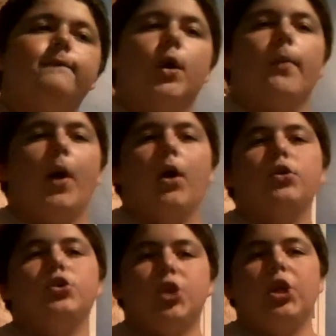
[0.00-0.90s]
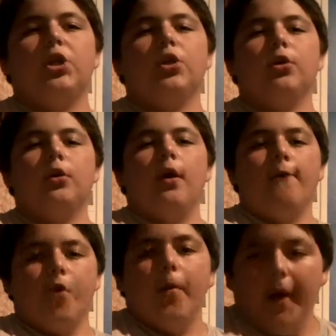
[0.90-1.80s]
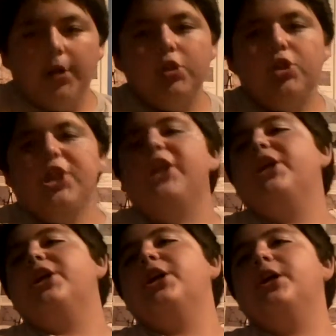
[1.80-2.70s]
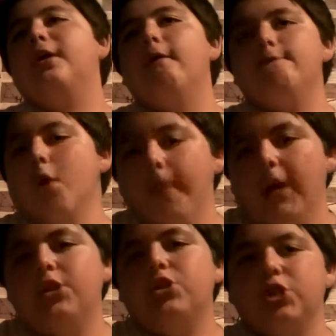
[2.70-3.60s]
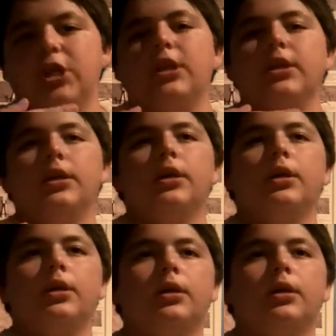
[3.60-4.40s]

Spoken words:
For punching, for punching, for punching